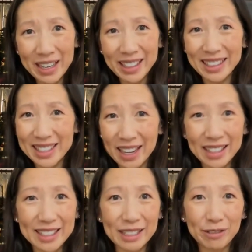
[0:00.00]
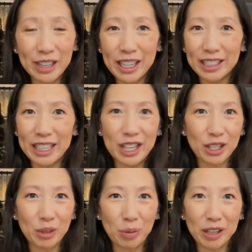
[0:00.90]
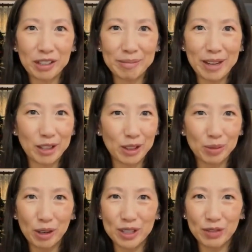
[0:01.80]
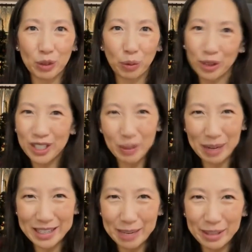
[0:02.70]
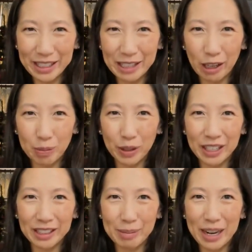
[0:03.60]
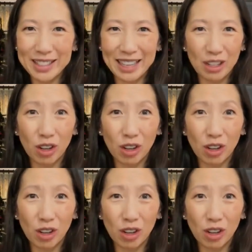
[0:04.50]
It's not as if either we are in the throes of the worst of the pandemic and are putting on the mask at